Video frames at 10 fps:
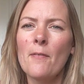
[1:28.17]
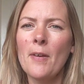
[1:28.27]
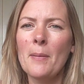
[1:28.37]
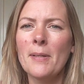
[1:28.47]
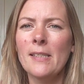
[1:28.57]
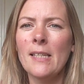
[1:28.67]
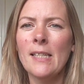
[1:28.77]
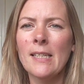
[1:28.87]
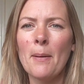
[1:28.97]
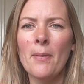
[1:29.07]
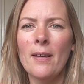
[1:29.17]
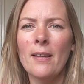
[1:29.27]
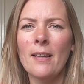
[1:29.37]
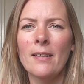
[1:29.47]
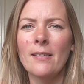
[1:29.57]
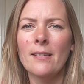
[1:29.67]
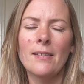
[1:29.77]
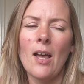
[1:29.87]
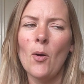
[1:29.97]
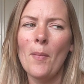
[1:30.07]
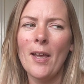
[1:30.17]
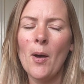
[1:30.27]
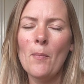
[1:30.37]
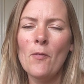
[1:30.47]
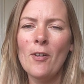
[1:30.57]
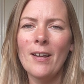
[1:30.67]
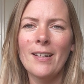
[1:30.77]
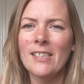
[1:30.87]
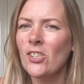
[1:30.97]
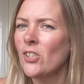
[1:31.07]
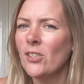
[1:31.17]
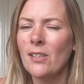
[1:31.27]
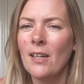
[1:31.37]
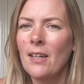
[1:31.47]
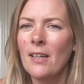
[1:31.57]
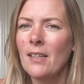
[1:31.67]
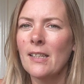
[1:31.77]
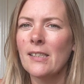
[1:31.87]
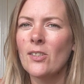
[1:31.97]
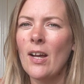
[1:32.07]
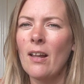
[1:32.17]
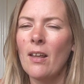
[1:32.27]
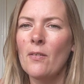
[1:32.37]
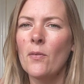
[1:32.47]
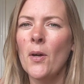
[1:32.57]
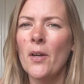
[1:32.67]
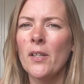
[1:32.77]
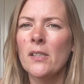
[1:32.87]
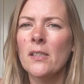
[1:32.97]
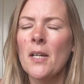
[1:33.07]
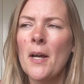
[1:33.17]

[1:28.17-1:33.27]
vitamin D tablet and that'll make up for it, and that's not how life works.